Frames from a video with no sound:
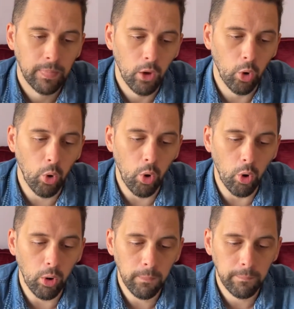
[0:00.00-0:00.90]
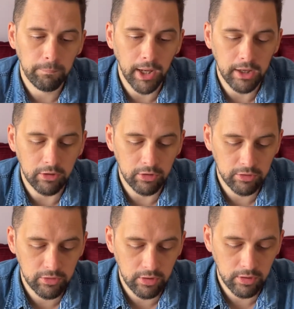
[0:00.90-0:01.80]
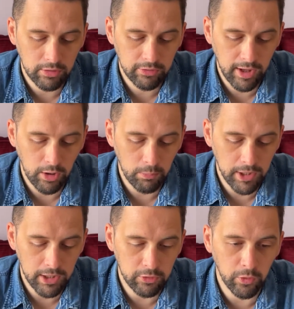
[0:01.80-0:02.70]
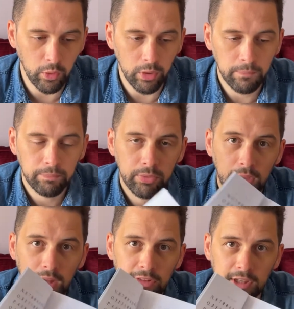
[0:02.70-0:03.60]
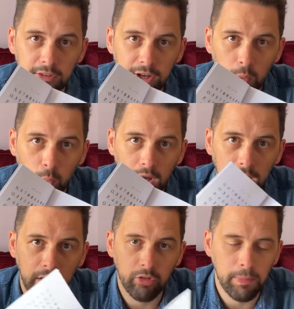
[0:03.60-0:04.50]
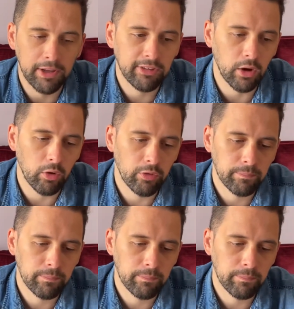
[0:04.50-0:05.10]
or I can just stay on page 4 and see if I can work it out for myself.